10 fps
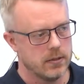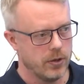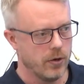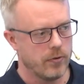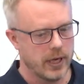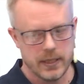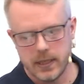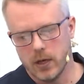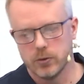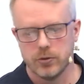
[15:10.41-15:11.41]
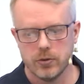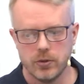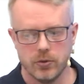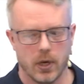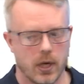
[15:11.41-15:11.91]
write it out
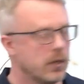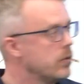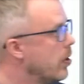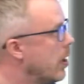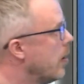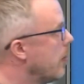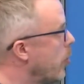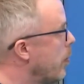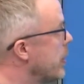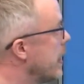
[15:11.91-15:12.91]
to a proper data